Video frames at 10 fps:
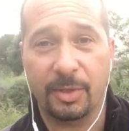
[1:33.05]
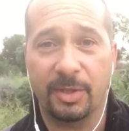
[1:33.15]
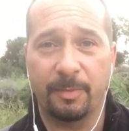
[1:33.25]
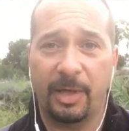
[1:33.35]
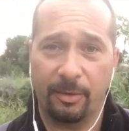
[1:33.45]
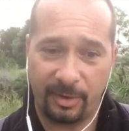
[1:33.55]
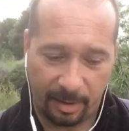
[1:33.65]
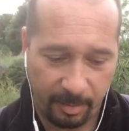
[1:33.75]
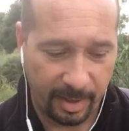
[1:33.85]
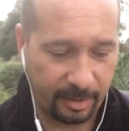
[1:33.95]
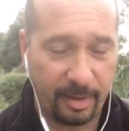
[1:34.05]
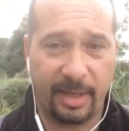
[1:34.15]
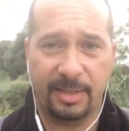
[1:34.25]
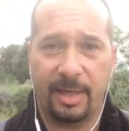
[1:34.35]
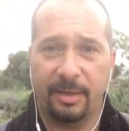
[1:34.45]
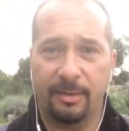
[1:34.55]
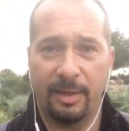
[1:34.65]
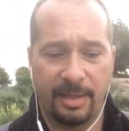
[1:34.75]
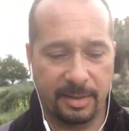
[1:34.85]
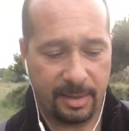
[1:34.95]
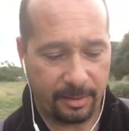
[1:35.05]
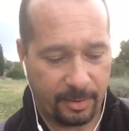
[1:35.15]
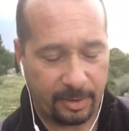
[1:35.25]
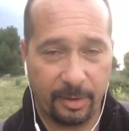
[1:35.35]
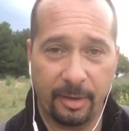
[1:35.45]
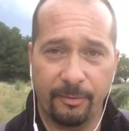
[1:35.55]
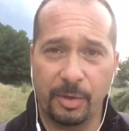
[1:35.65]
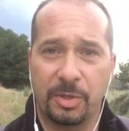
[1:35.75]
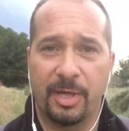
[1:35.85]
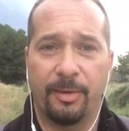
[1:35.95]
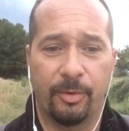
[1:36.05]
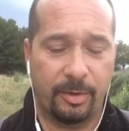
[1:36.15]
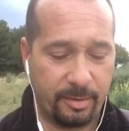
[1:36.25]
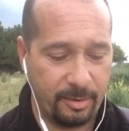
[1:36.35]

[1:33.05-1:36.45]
she's parroting back the exact answer what the Watchtower